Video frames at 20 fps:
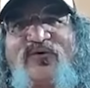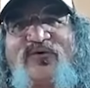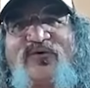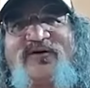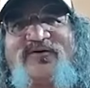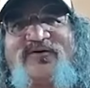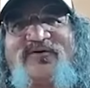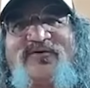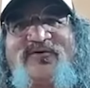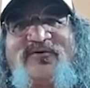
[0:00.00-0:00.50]
rock
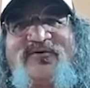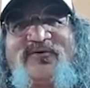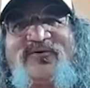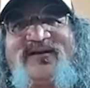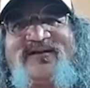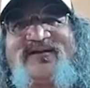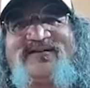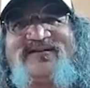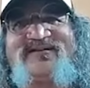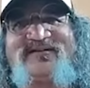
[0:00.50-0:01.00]
and roll
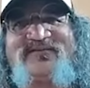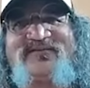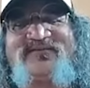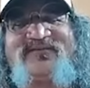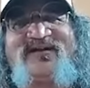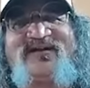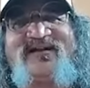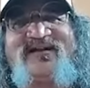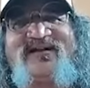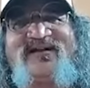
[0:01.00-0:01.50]
and stuff
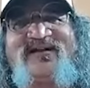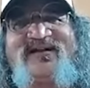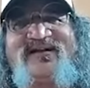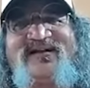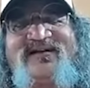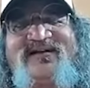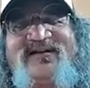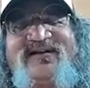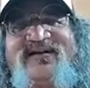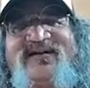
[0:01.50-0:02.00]
like
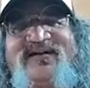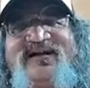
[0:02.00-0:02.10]
that.